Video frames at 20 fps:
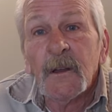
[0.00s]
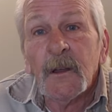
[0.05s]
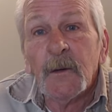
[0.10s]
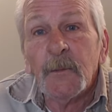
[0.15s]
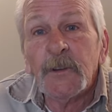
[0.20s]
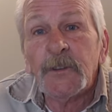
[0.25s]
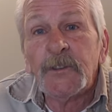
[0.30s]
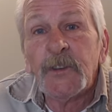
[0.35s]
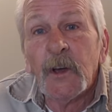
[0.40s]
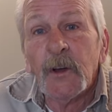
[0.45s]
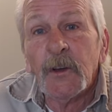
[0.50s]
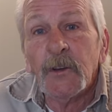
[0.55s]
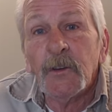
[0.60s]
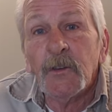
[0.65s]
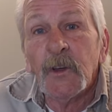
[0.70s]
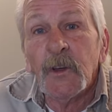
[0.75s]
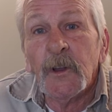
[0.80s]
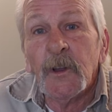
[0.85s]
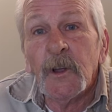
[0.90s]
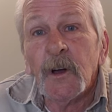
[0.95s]
Let me tell
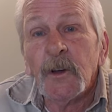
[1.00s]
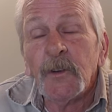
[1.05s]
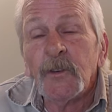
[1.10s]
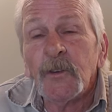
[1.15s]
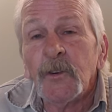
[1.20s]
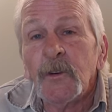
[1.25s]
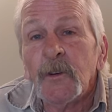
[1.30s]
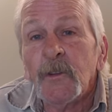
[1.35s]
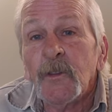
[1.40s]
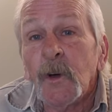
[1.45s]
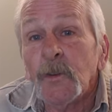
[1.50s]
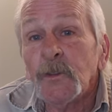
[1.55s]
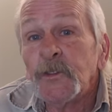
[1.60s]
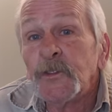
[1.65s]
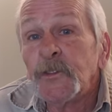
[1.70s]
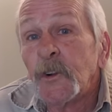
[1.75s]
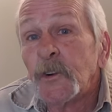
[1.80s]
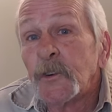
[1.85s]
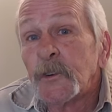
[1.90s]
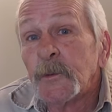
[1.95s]
you that under
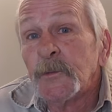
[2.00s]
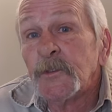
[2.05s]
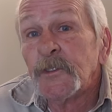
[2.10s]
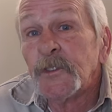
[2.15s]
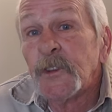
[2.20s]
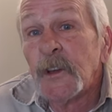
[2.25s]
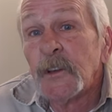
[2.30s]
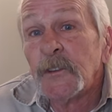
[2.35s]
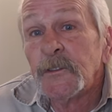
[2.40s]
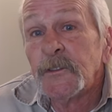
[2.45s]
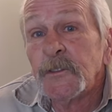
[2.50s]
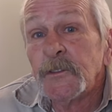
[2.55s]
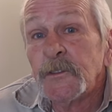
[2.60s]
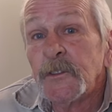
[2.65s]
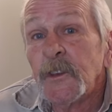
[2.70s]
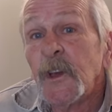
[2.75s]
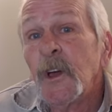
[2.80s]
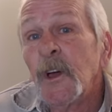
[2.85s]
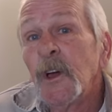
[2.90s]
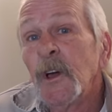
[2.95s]
those
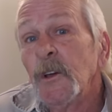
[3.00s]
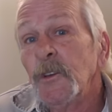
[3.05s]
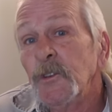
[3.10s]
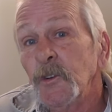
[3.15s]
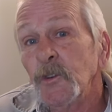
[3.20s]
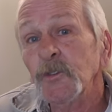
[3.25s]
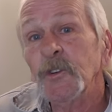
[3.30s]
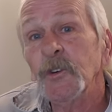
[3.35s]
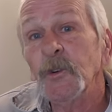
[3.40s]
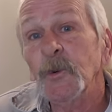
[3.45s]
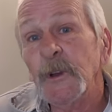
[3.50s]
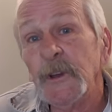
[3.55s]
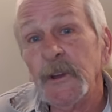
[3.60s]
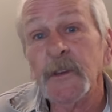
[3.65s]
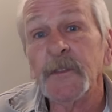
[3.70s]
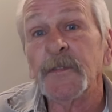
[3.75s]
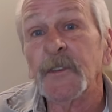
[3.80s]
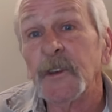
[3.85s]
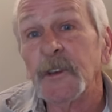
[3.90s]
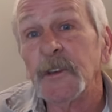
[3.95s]
circumstances, you'll do
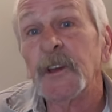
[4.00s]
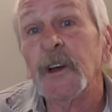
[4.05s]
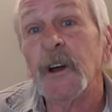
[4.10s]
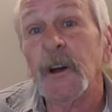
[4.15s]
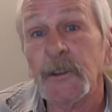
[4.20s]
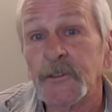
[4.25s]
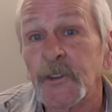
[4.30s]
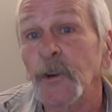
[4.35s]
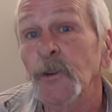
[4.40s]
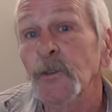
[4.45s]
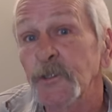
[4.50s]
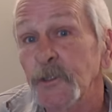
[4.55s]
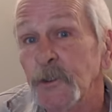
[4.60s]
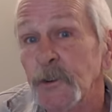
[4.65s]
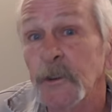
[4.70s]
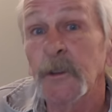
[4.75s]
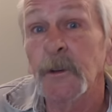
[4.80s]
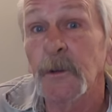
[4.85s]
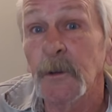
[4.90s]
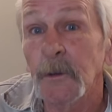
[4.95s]
anything God told you
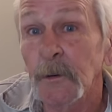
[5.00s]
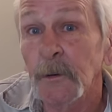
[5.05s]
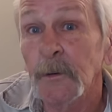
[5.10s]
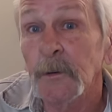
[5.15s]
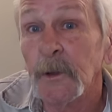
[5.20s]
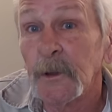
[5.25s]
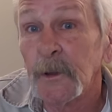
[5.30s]
to do.